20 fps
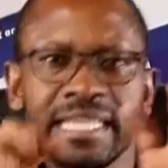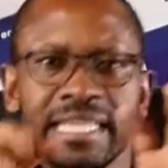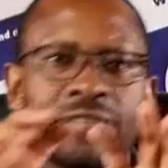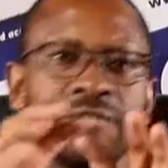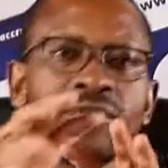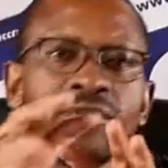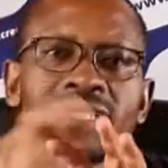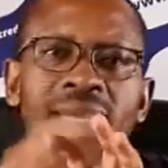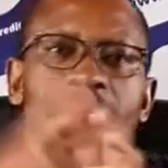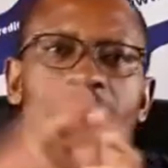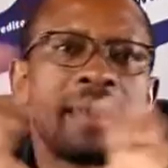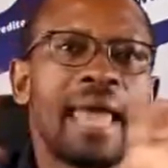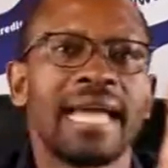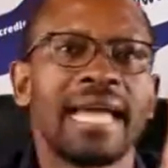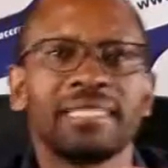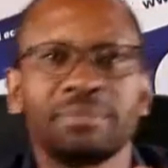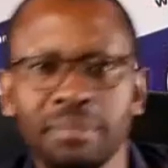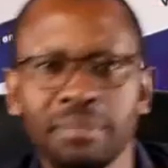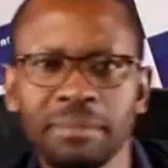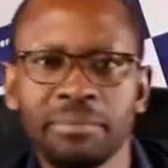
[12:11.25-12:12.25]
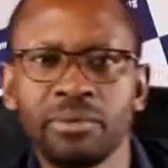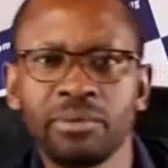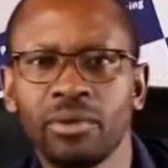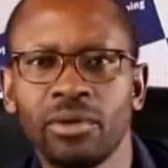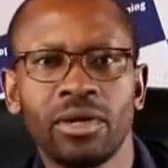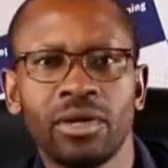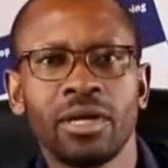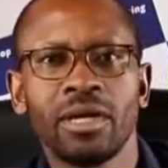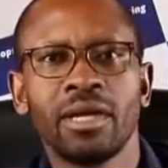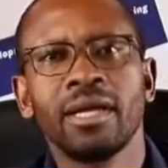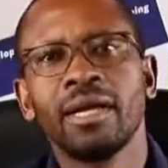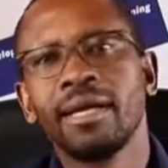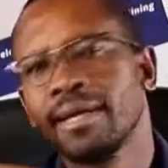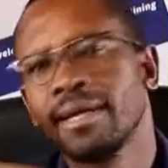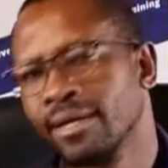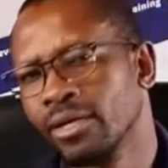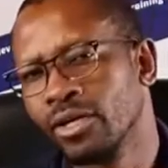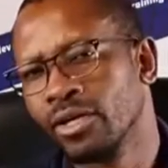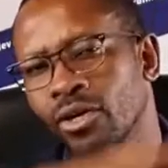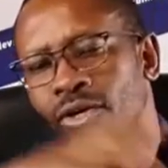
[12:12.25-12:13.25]
If you supplied people
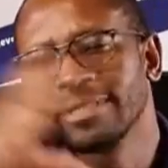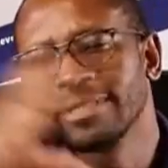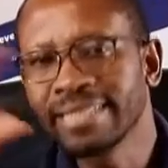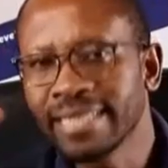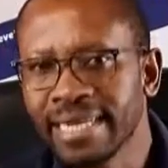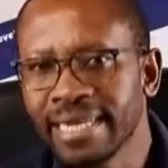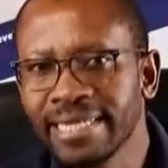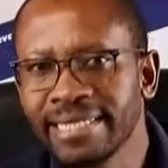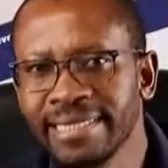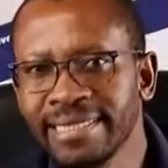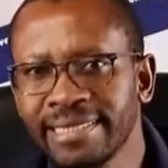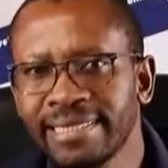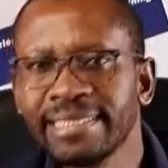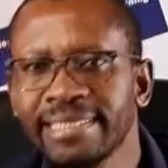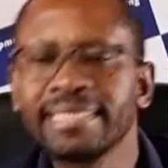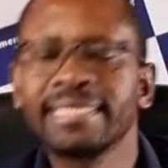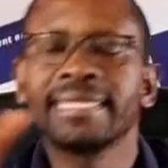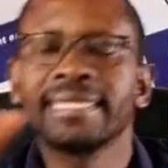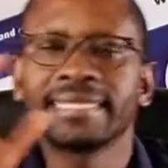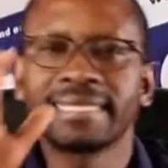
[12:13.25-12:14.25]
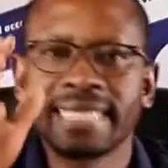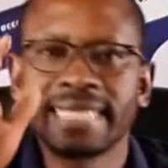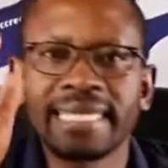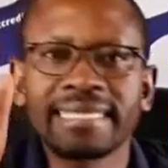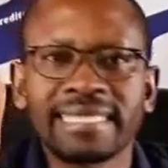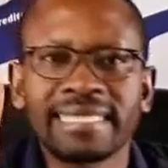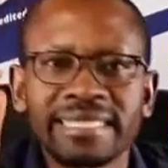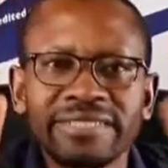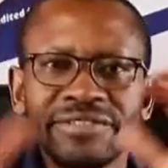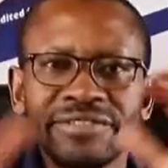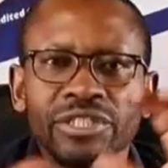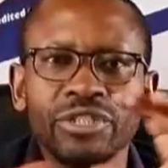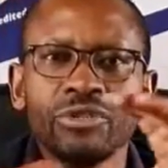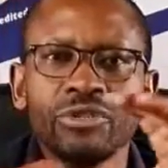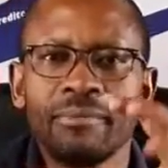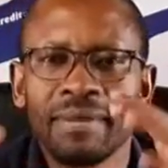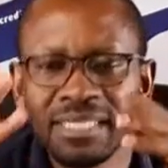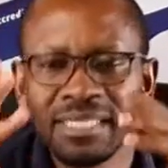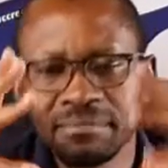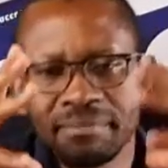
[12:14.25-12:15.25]
on credit, that revenue
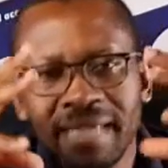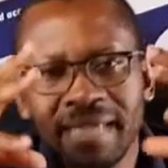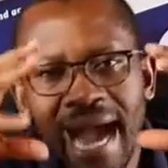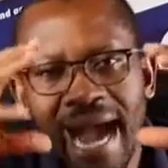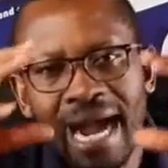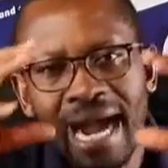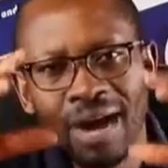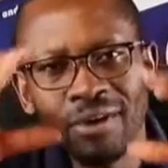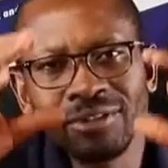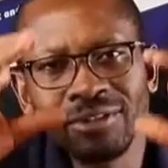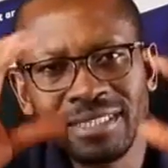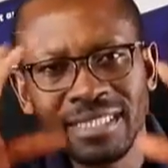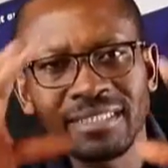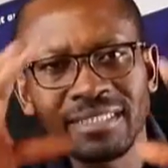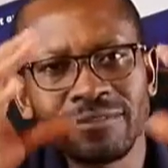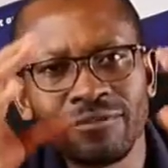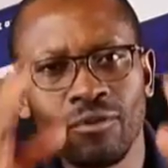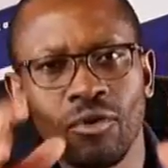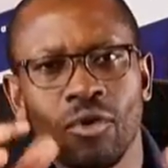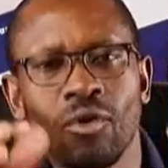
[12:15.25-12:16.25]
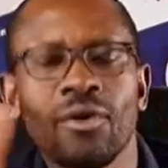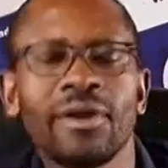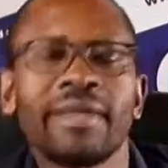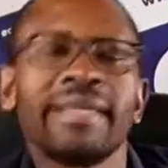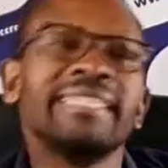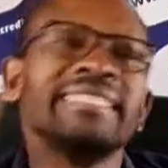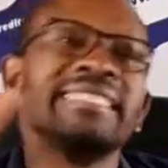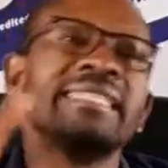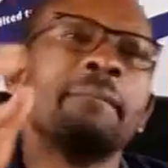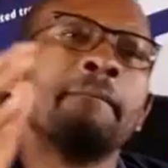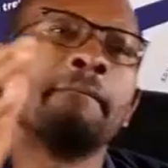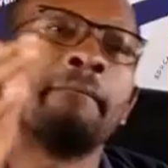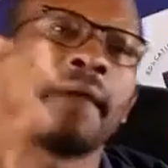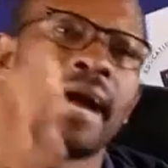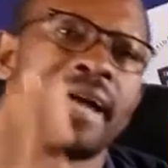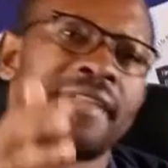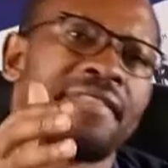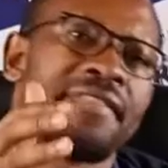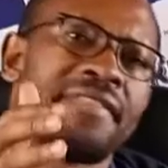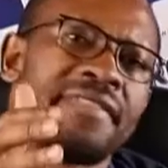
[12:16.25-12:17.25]
must be accounted for in the
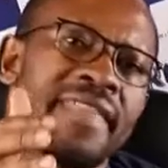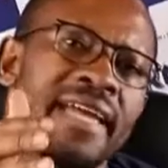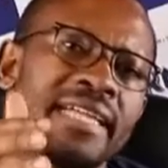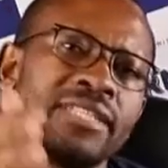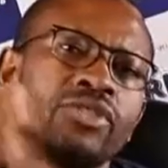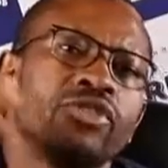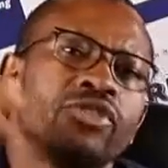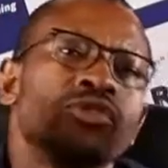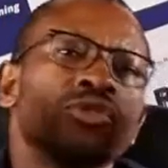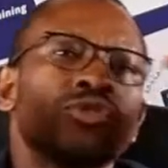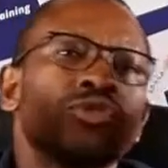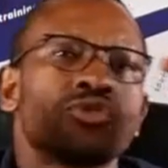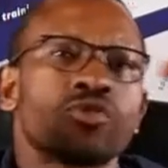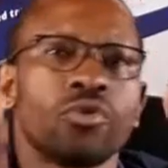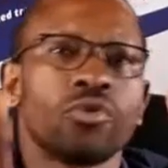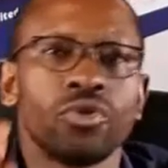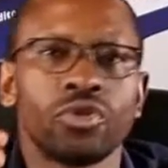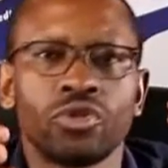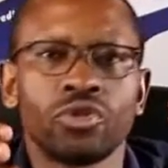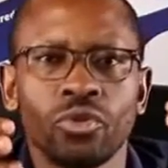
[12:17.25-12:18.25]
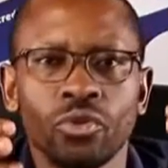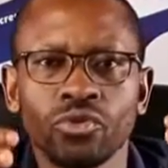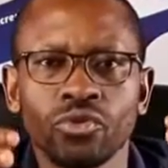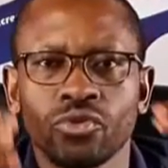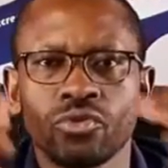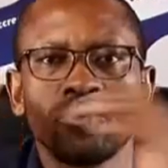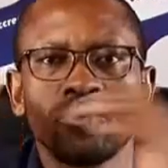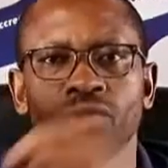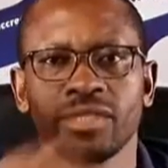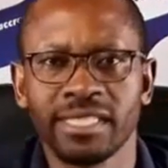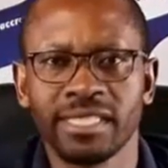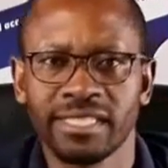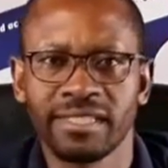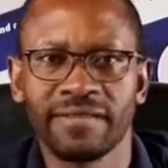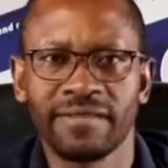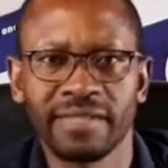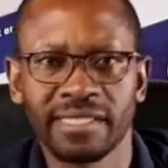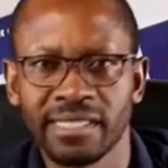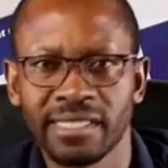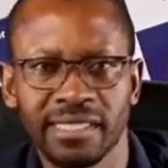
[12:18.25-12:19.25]
month that you sold those goods and
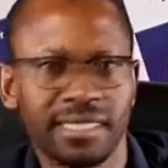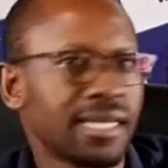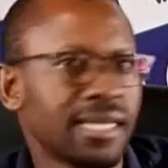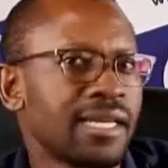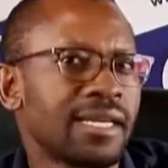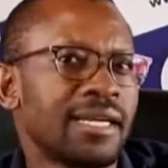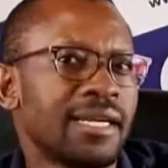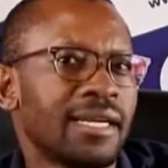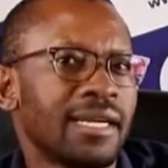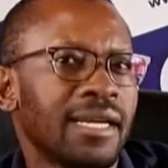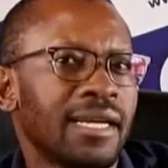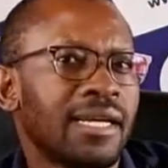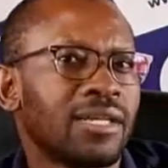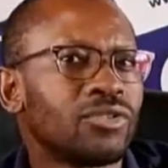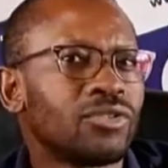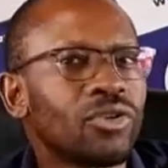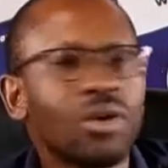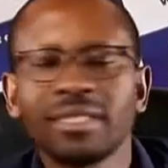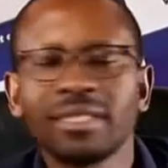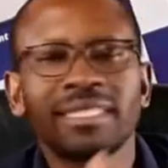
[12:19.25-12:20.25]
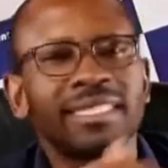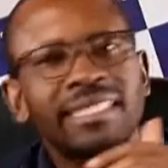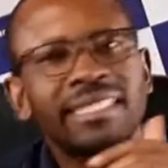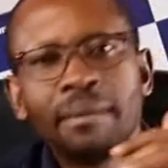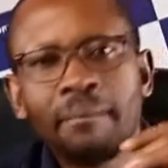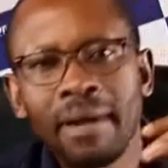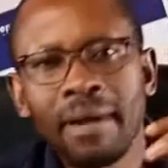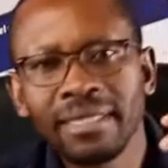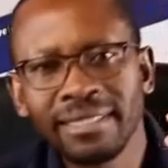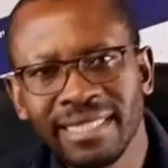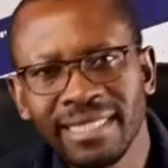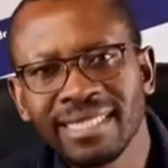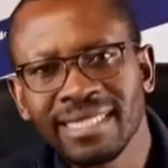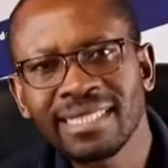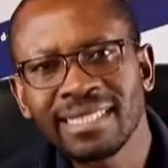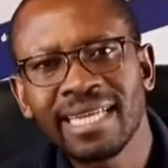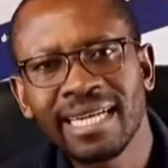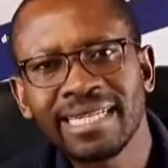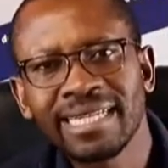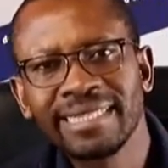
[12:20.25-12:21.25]
services, not
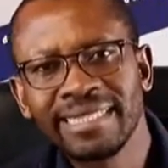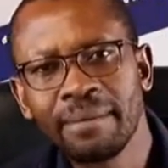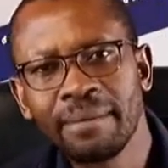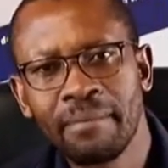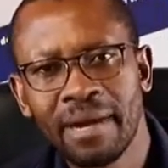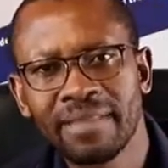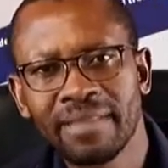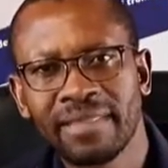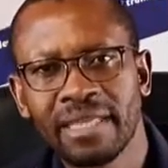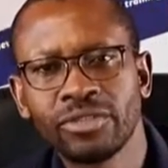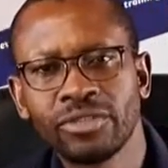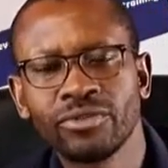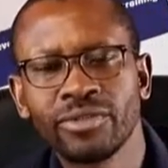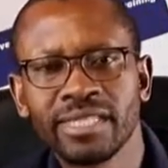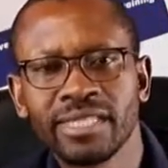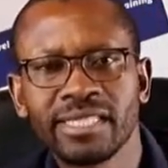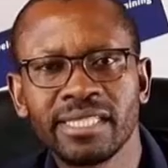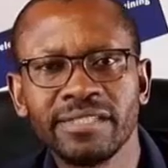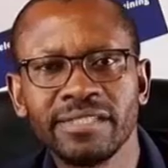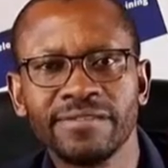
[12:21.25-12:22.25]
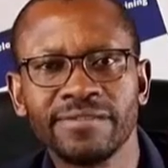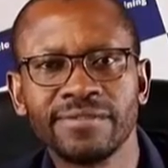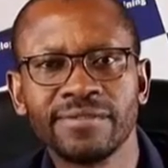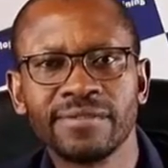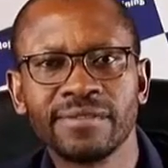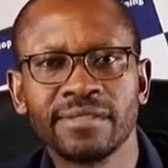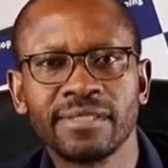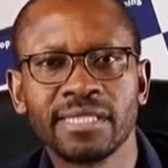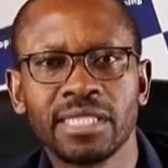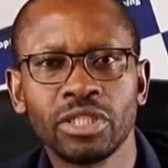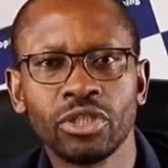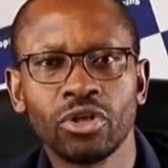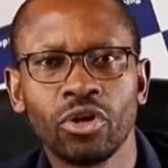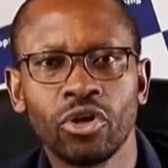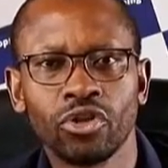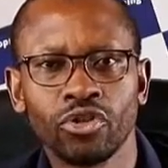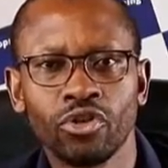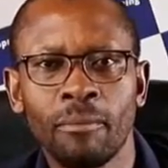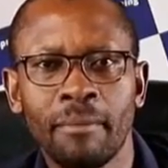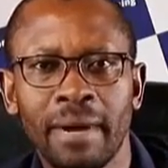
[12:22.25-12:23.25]
necessarily in the month that you receive
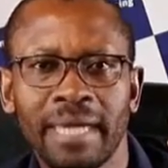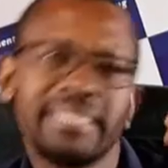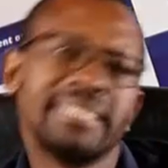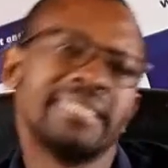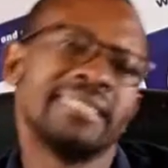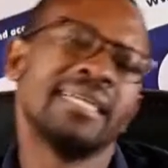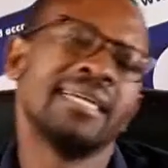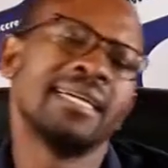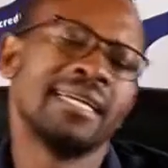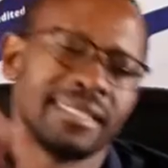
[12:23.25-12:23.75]
your money.